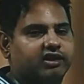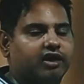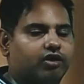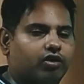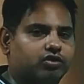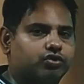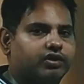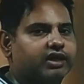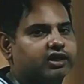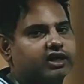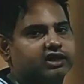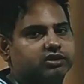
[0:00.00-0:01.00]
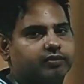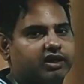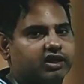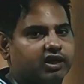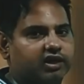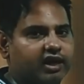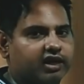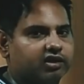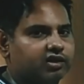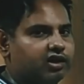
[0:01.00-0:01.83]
they are also getting the asthmatic attack.